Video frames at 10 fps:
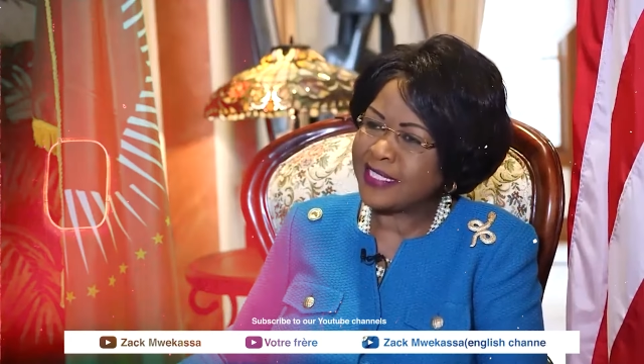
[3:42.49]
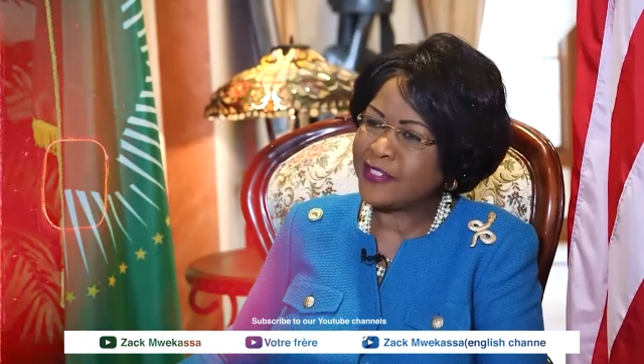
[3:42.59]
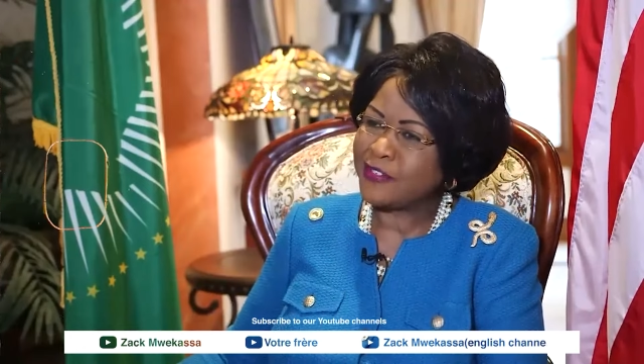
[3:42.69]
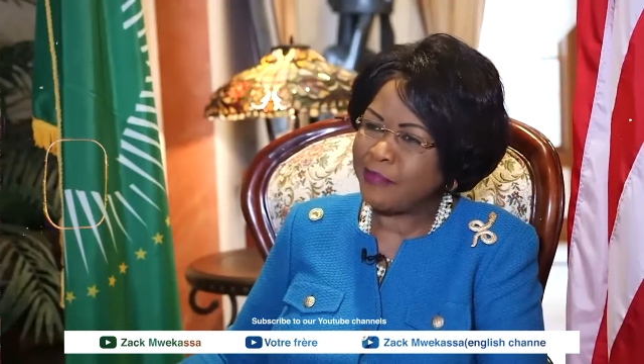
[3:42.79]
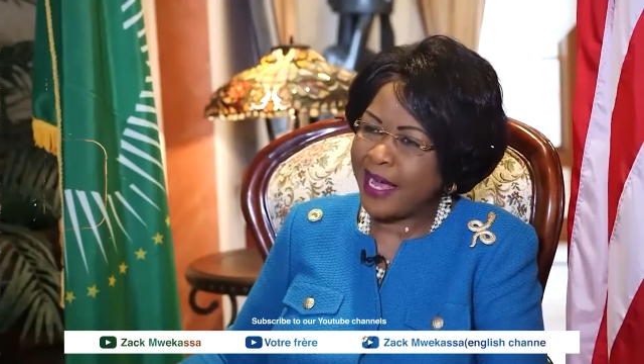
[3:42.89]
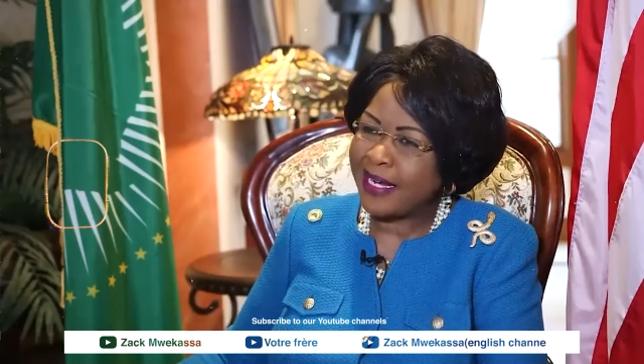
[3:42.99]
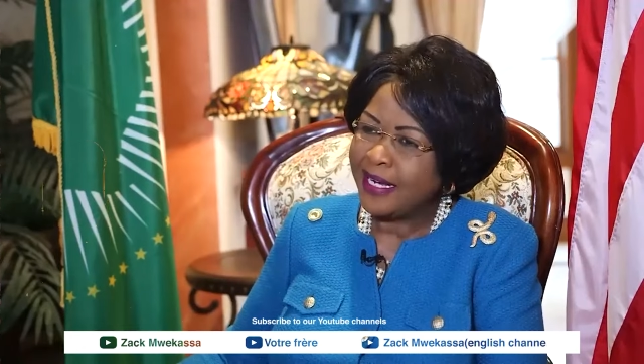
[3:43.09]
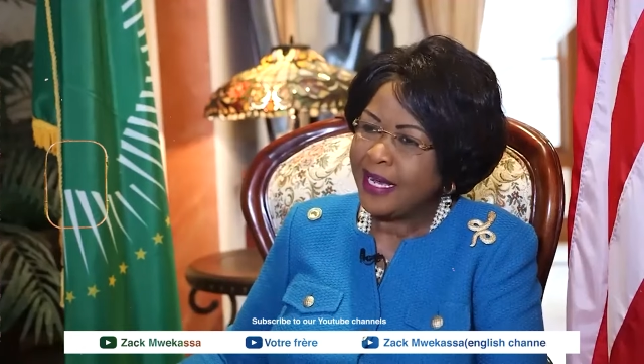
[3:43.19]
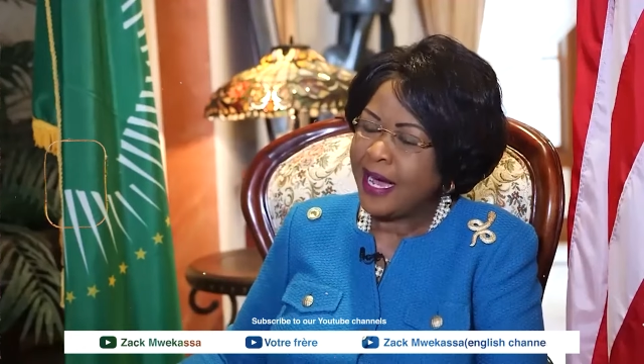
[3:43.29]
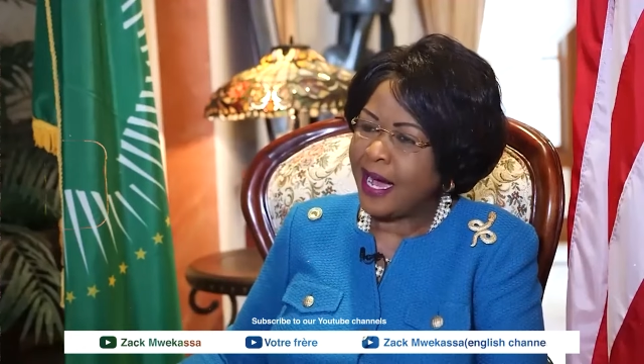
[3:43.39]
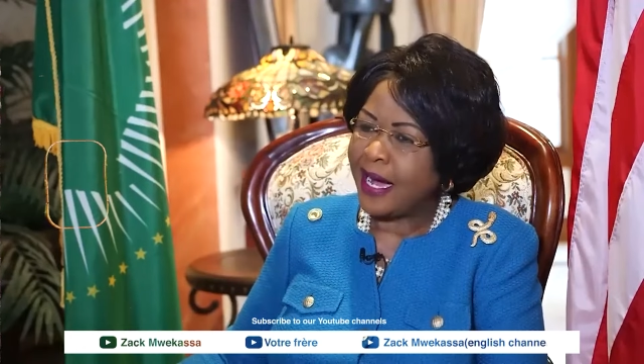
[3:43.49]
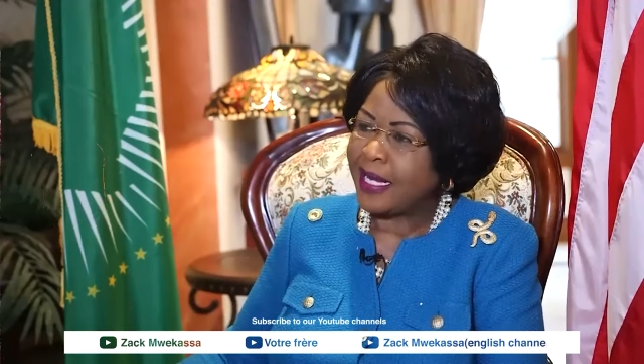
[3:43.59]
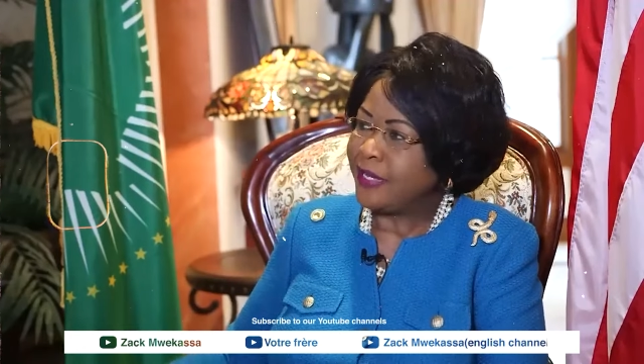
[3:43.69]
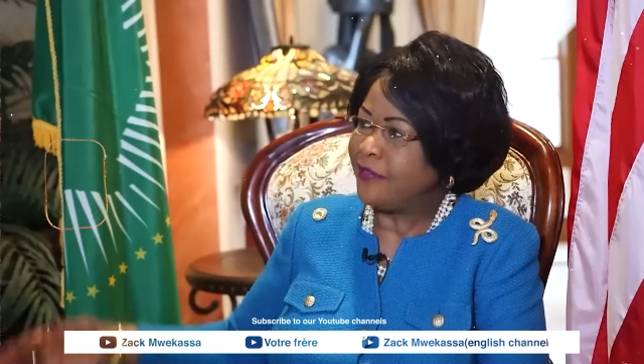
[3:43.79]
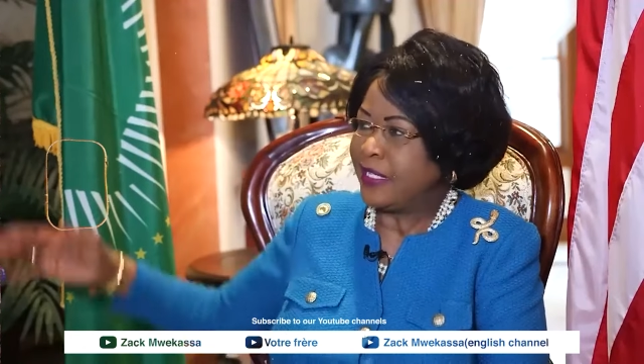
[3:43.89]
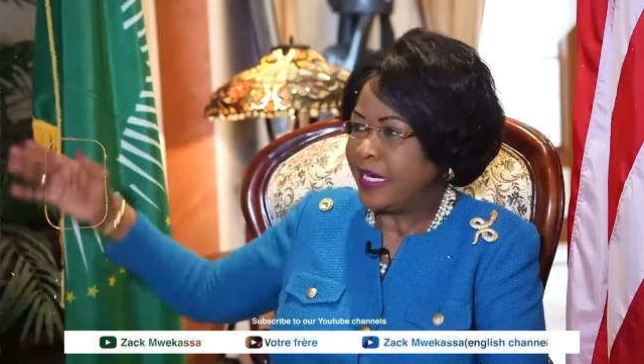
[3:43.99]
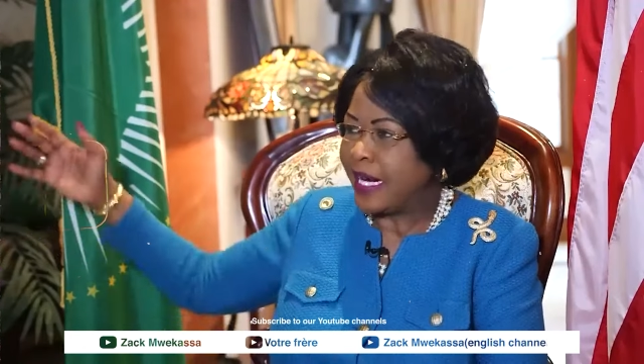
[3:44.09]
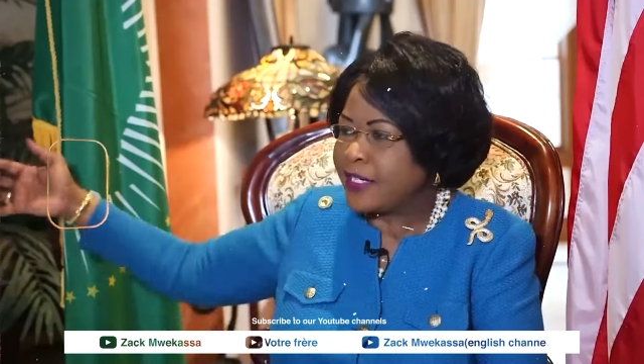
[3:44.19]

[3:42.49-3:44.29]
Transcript: central bank. Uh, even